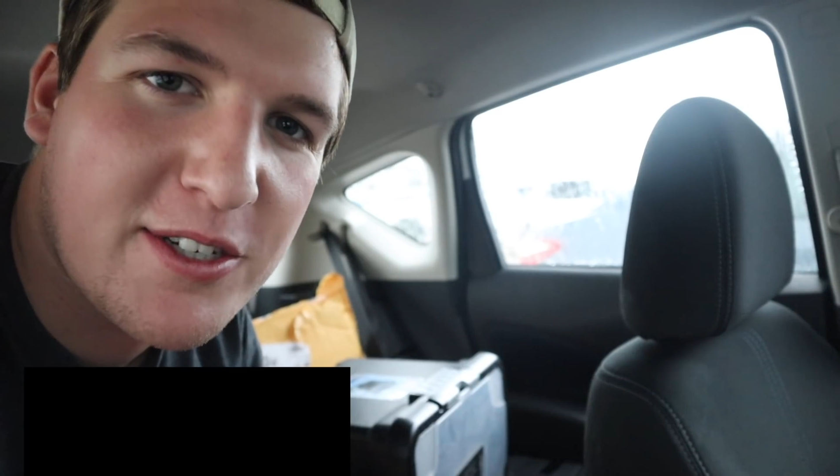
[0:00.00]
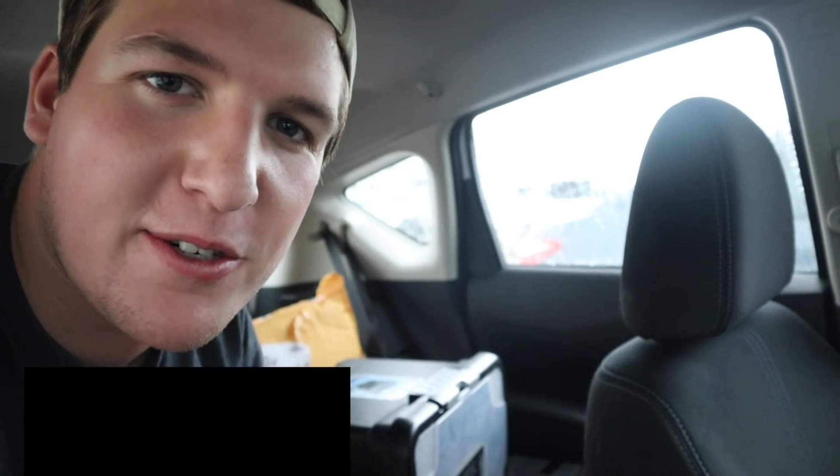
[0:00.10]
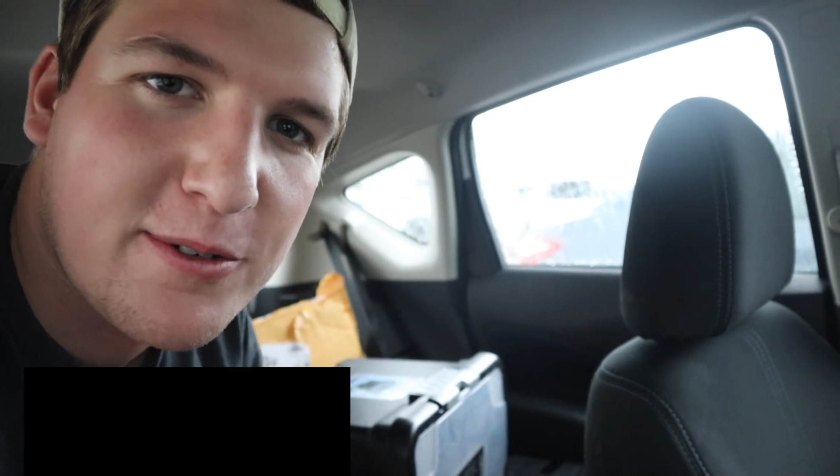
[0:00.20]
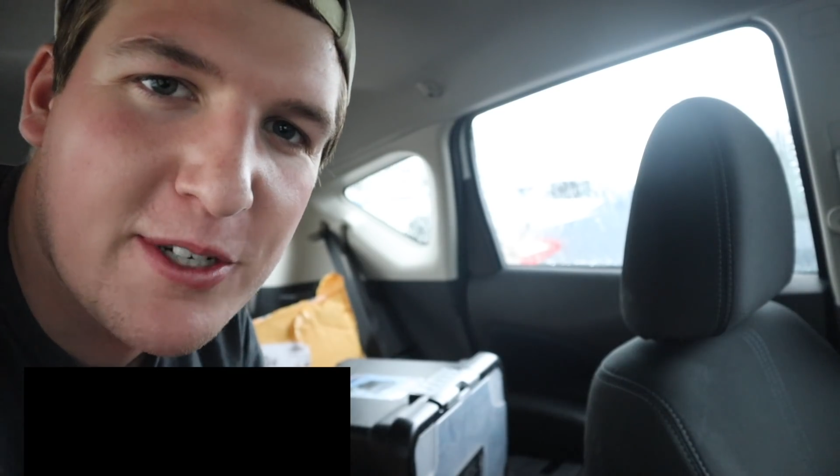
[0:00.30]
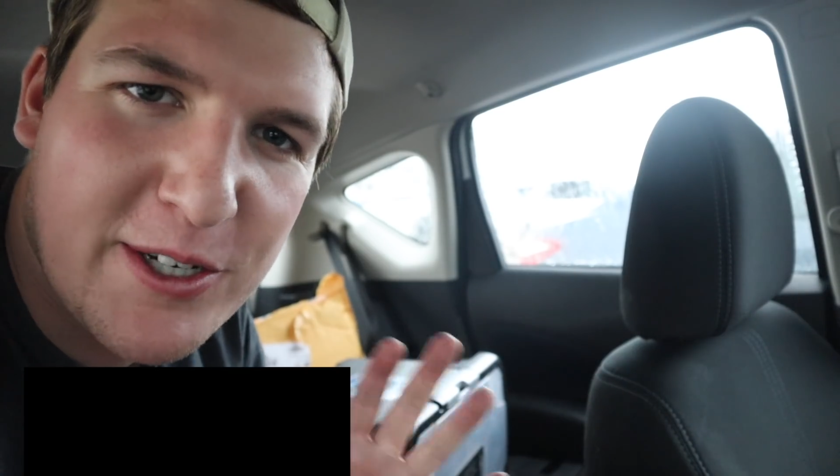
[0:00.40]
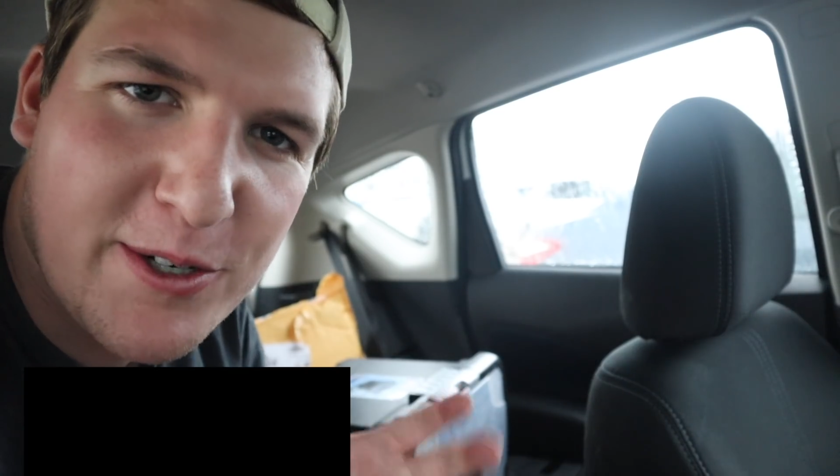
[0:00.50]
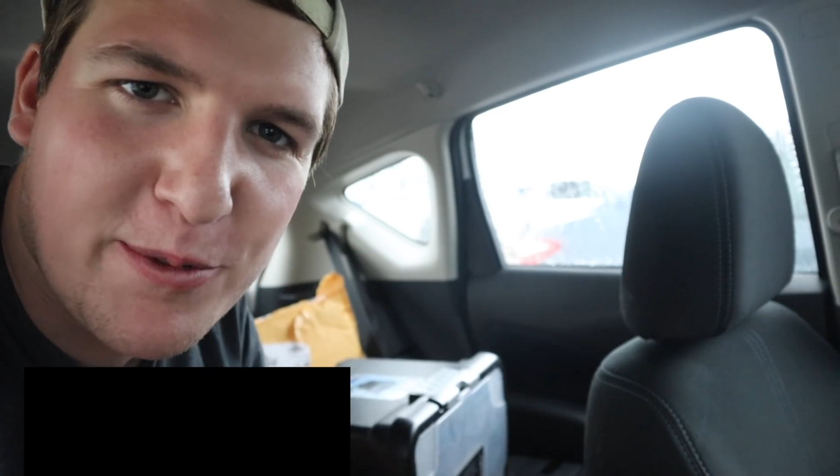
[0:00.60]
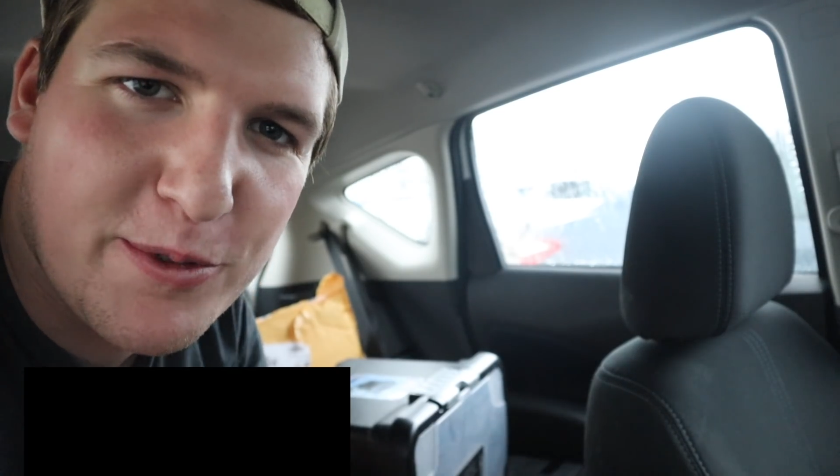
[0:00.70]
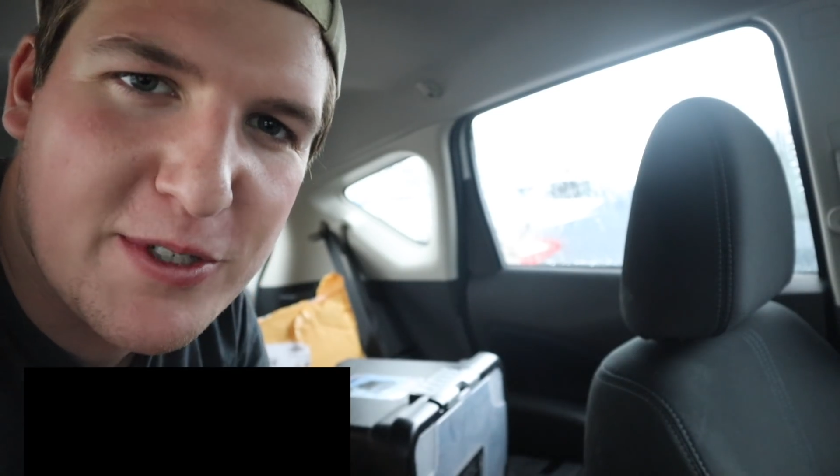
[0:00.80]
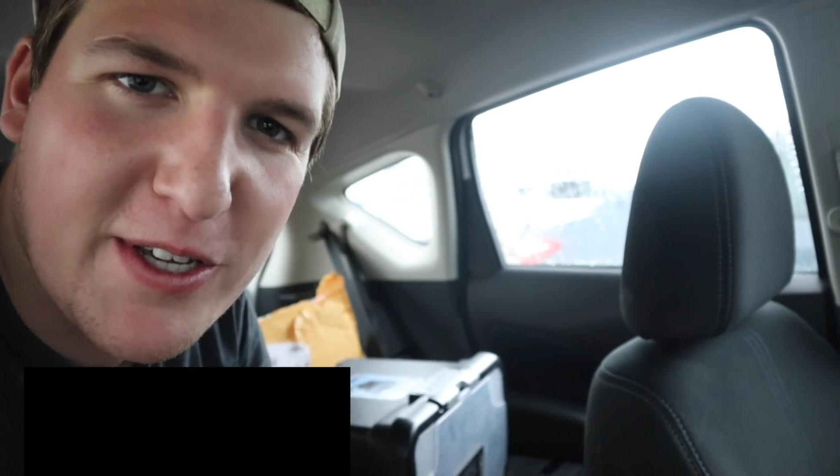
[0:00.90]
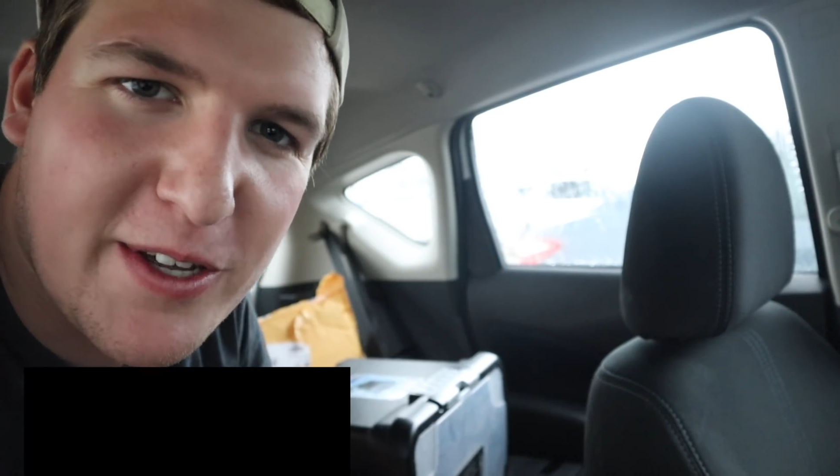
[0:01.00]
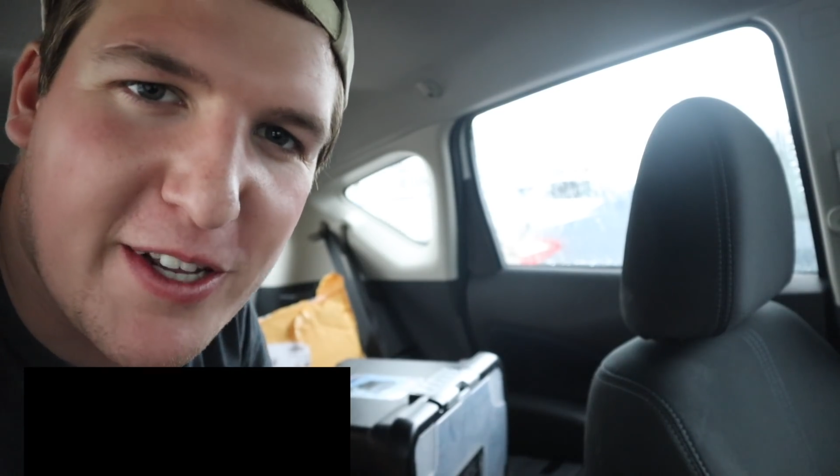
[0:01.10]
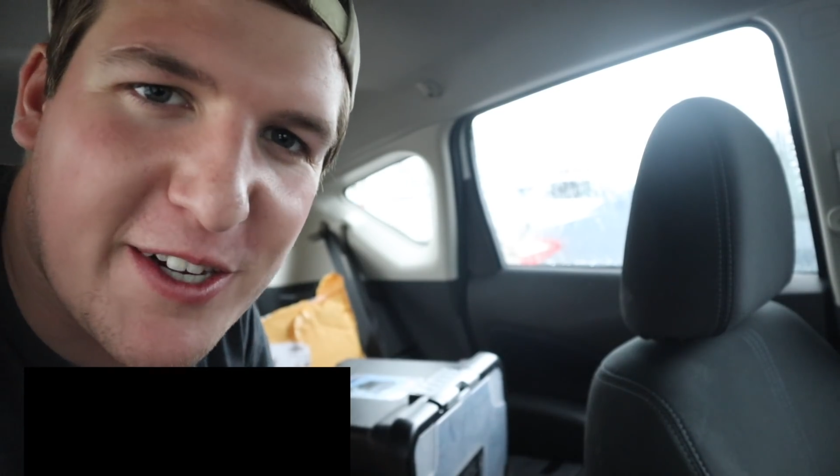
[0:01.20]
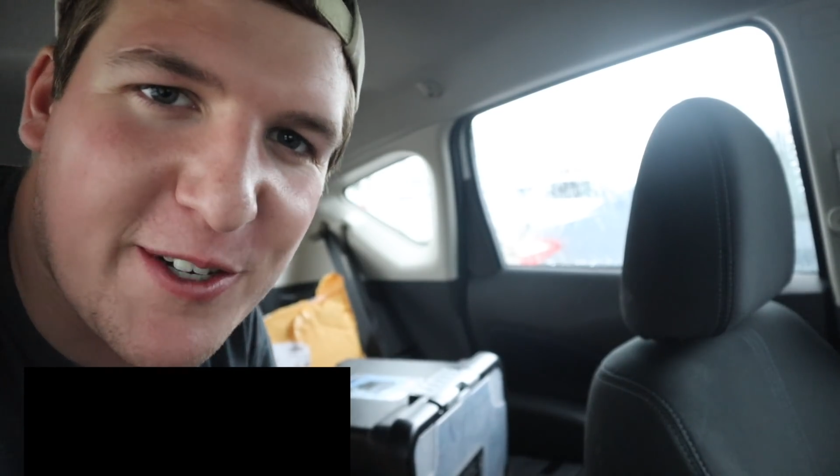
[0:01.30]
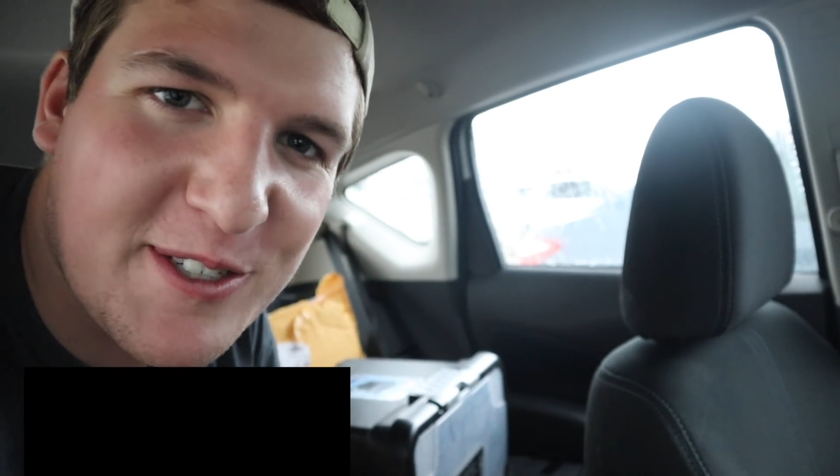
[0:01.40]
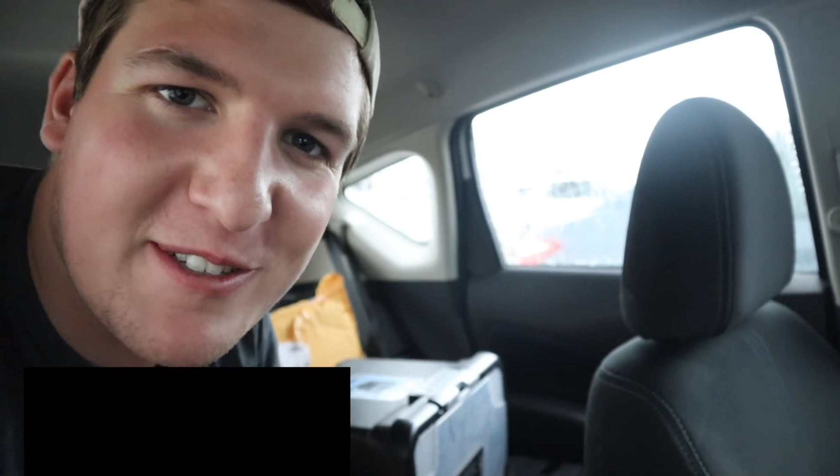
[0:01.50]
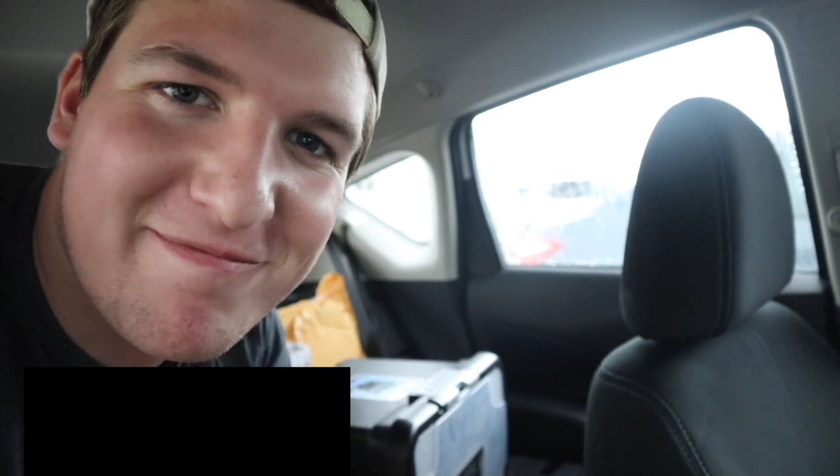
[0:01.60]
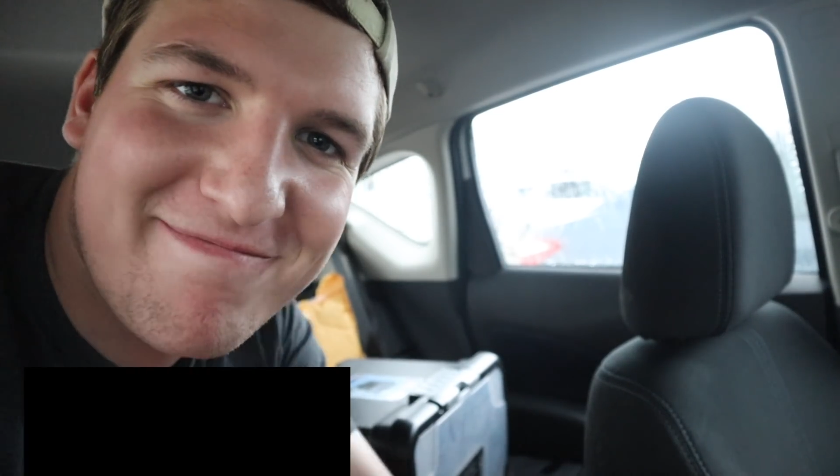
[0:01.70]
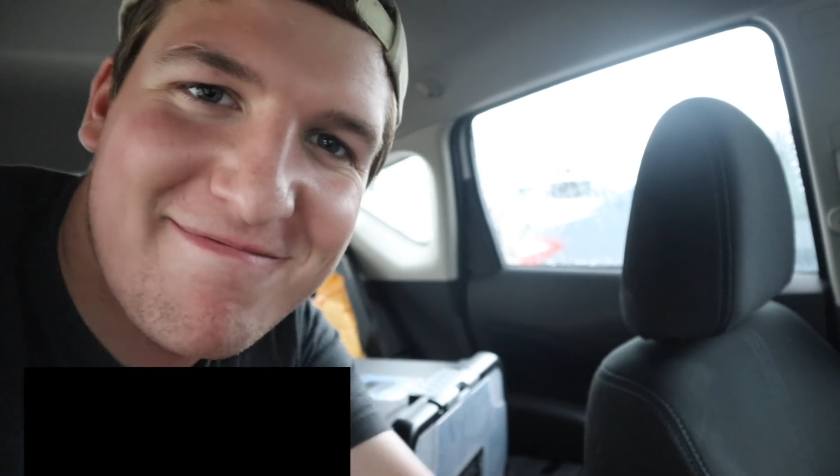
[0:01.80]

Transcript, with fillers: so we'll see how that goes